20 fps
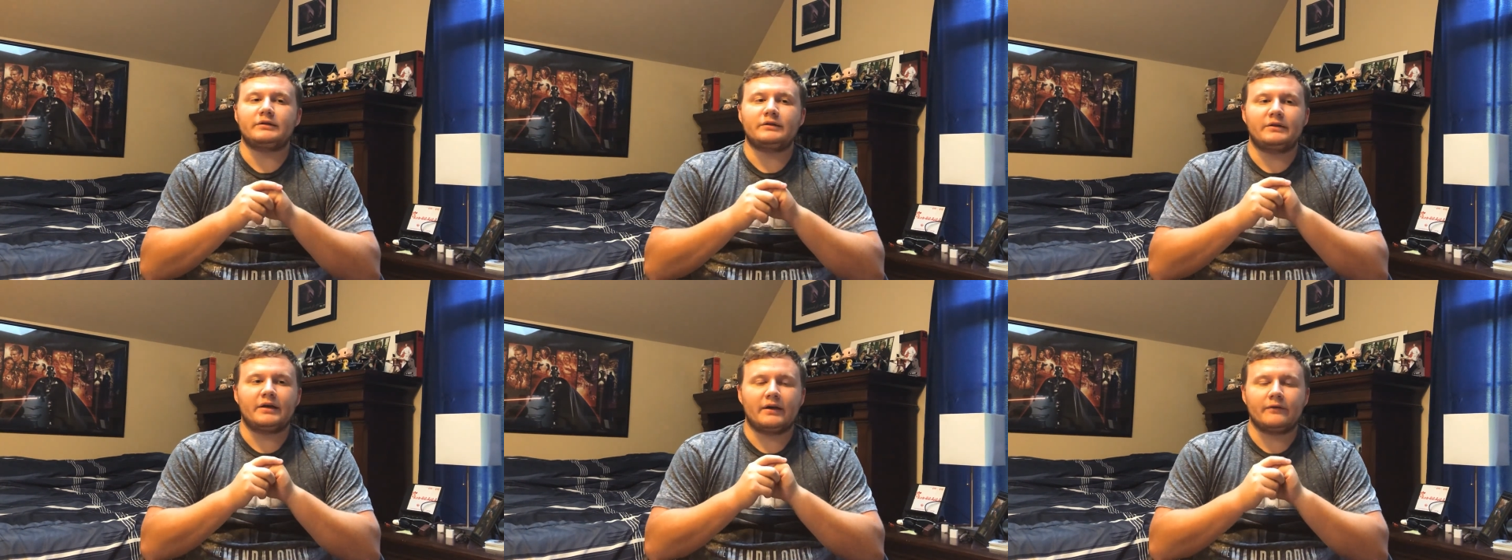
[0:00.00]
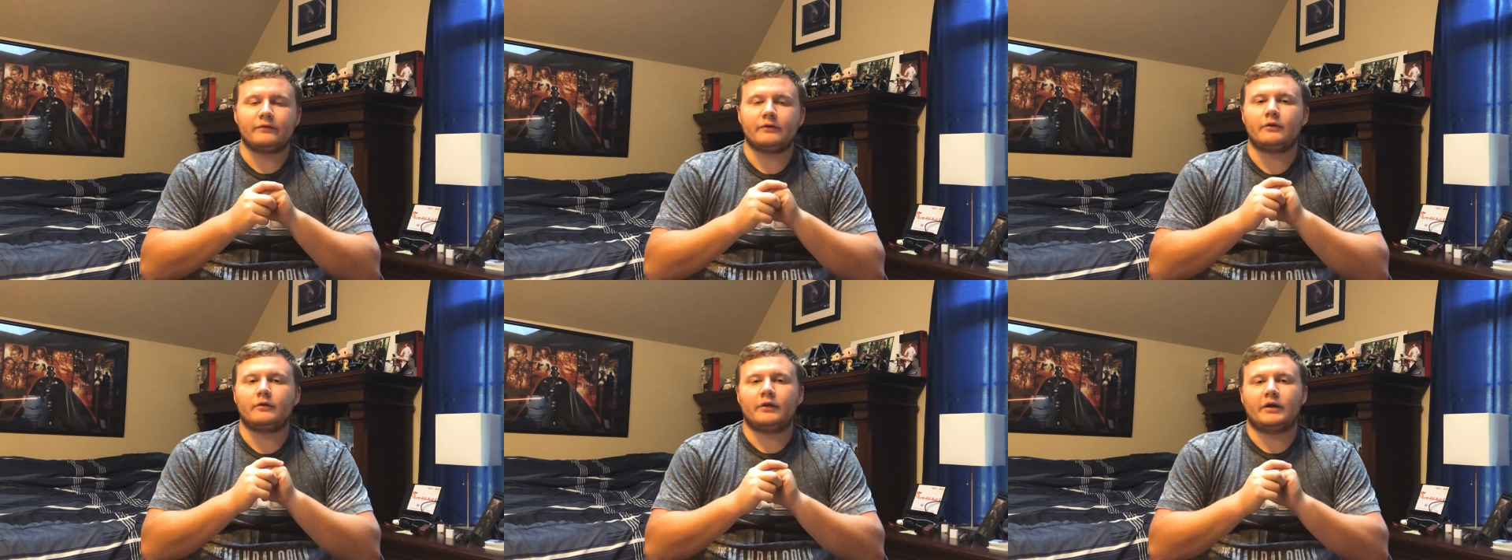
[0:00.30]

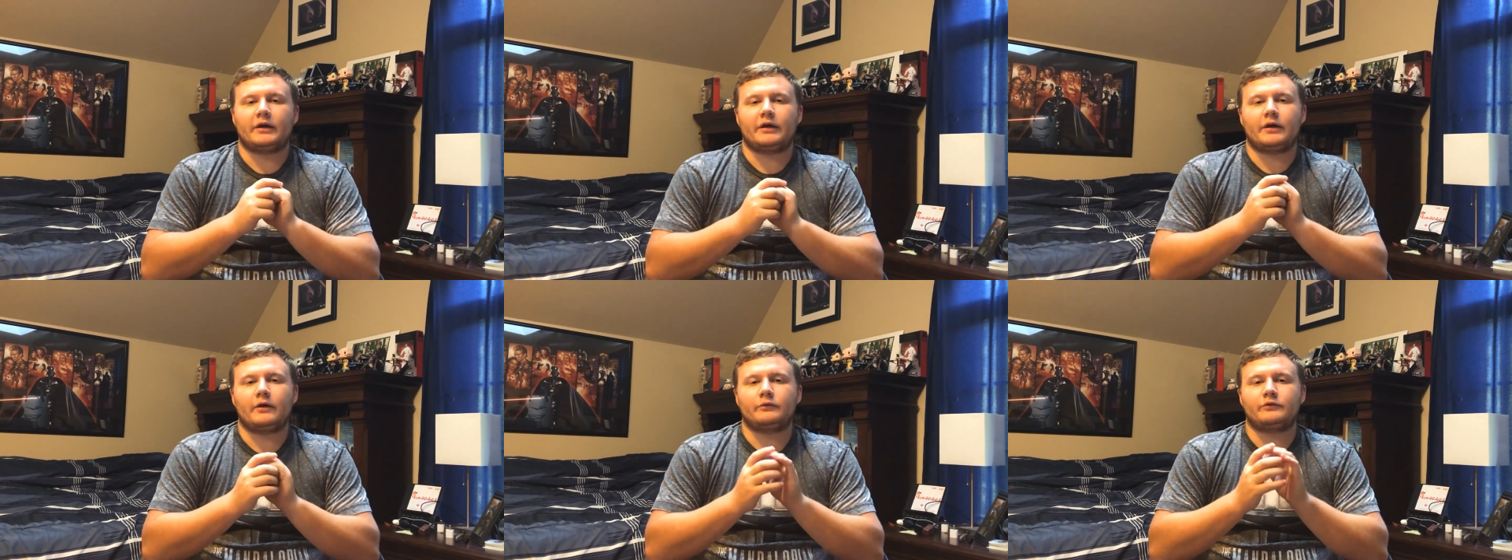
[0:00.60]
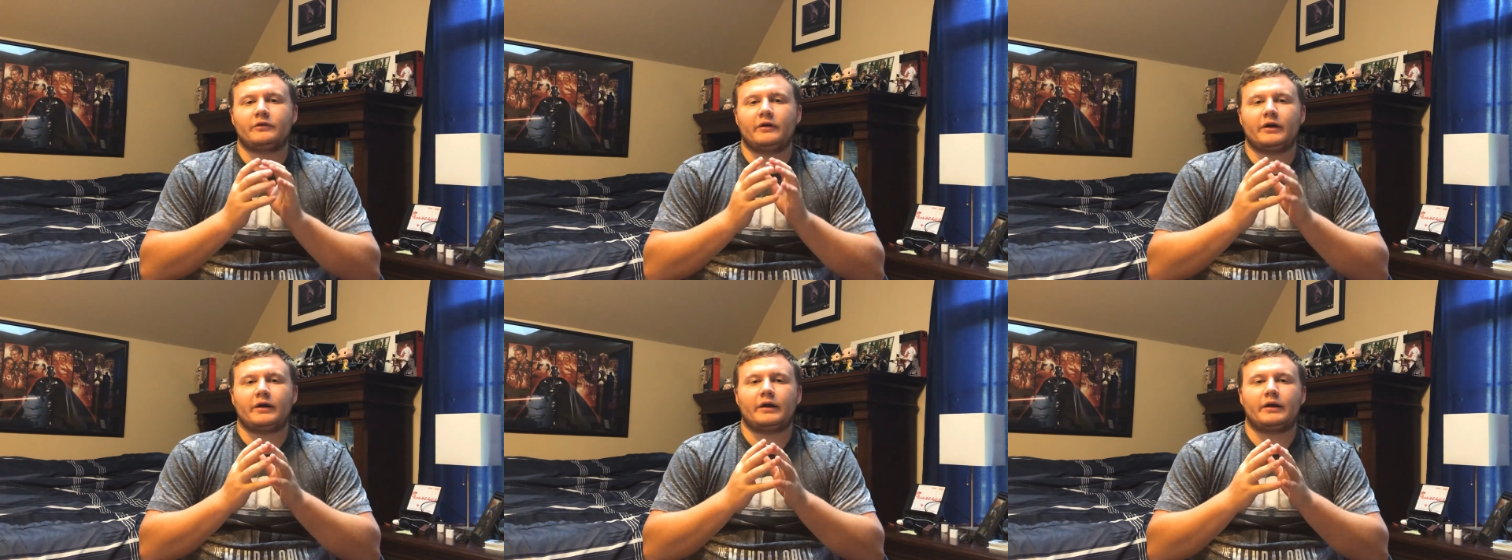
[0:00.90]
Definitely go
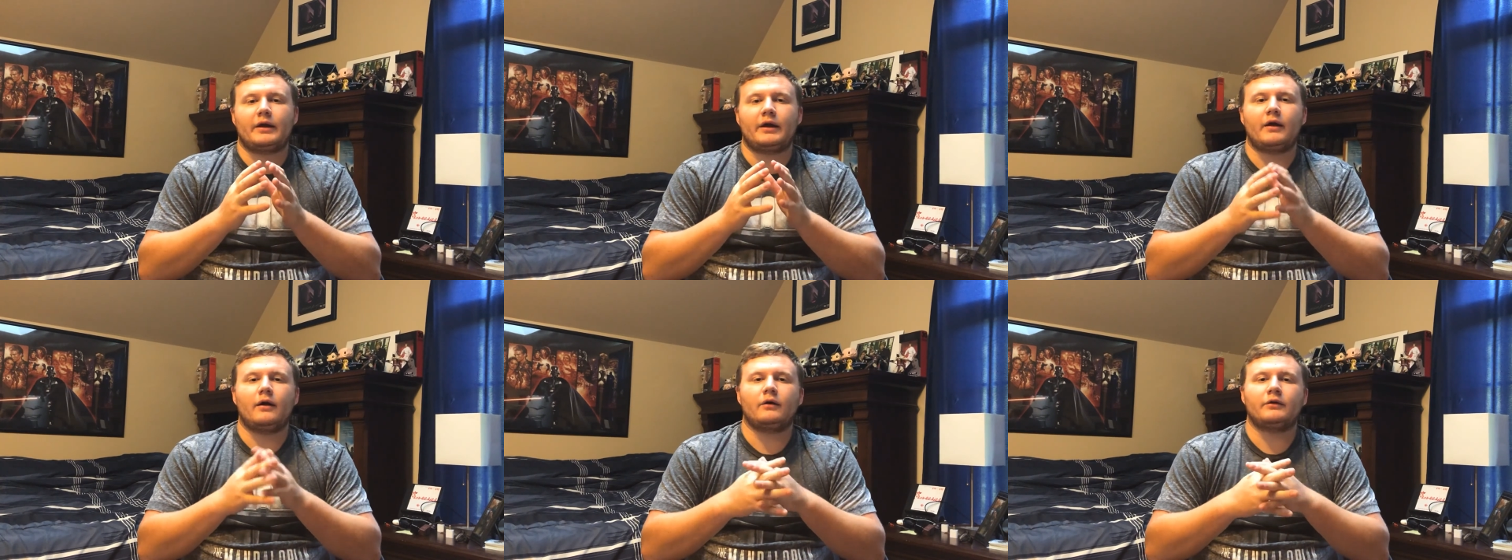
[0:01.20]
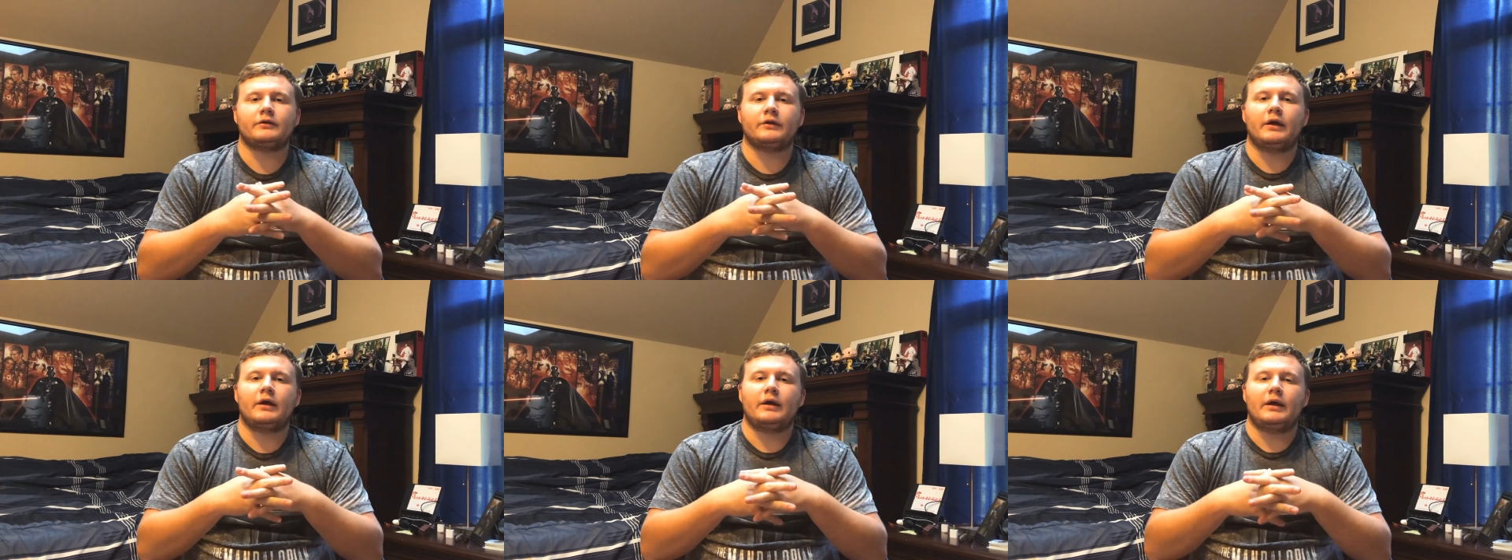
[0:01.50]
check it out,